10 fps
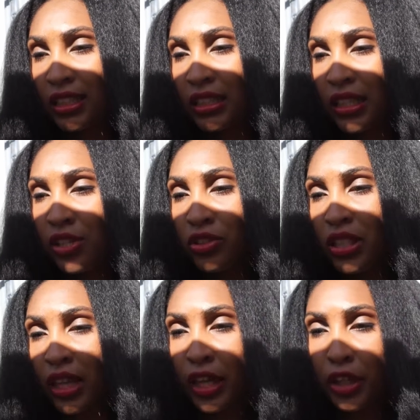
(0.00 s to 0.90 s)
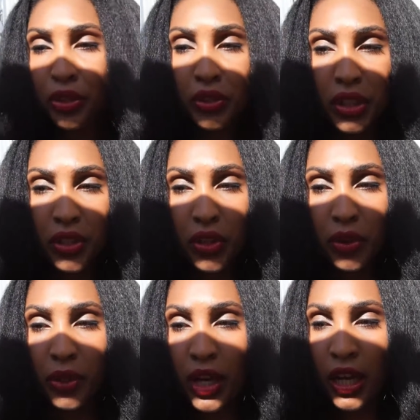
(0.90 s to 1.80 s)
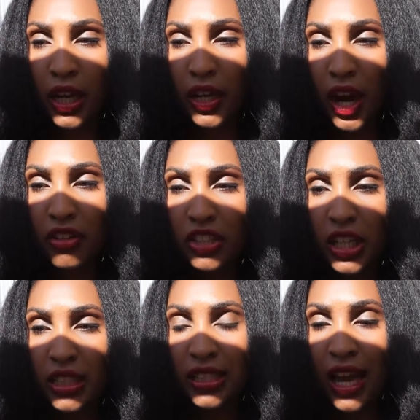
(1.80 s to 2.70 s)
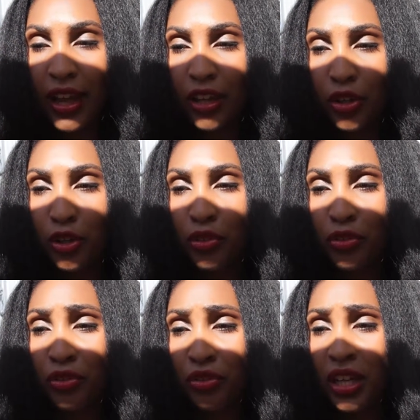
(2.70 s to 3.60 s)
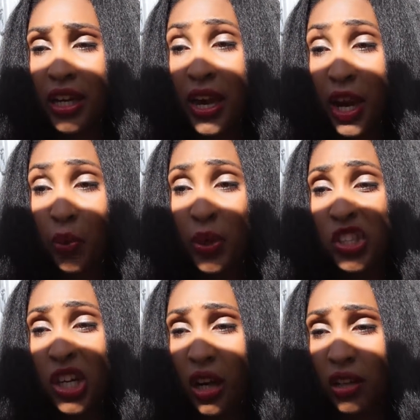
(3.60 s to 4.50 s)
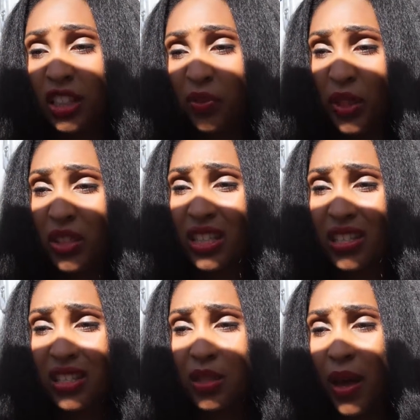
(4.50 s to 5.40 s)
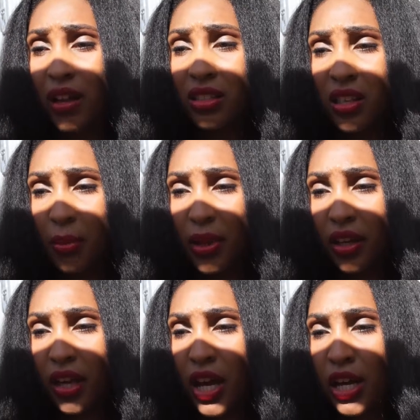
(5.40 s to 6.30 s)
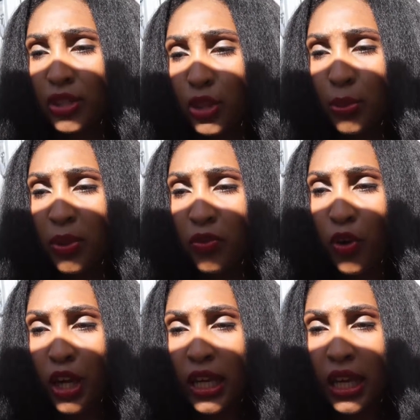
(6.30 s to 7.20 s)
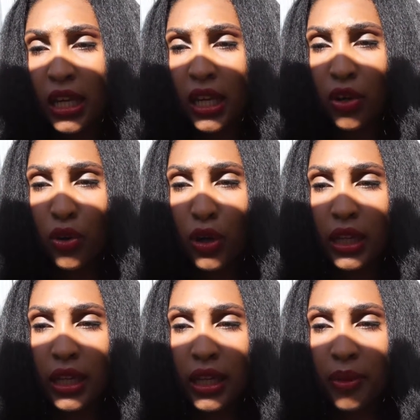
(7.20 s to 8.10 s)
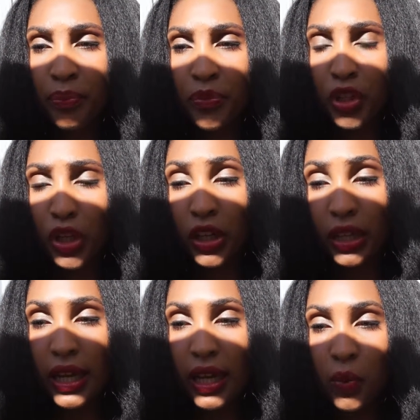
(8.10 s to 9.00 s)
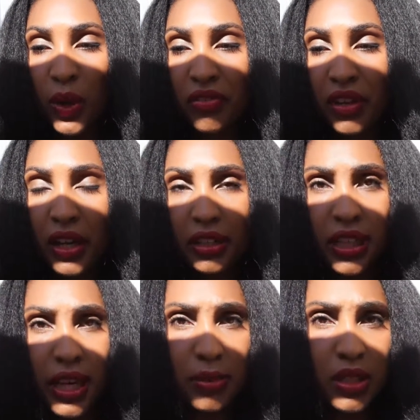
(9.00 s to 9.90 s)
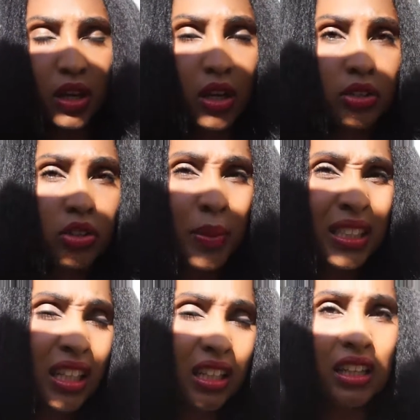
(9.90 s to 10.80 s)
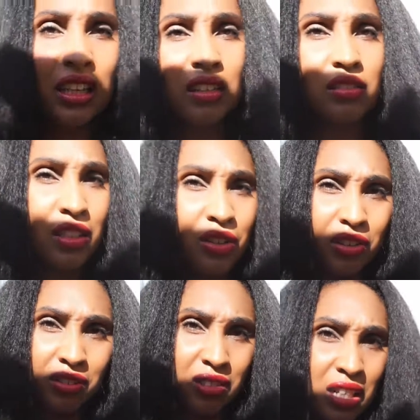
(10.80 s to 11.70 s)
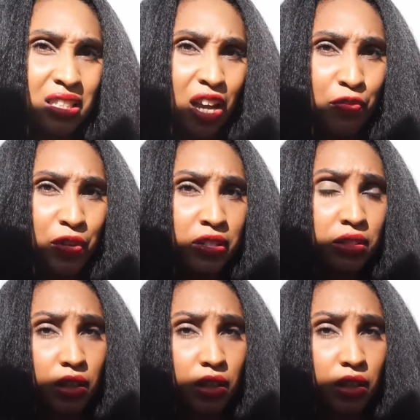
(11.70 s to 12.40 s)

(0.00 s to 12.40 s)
seals the hair cuticle, encouraging tangle-free hair which looks, feels, and smells yummy. Suitable for kinky, coily, curly, and wavy hair types. So basically, you know, this covers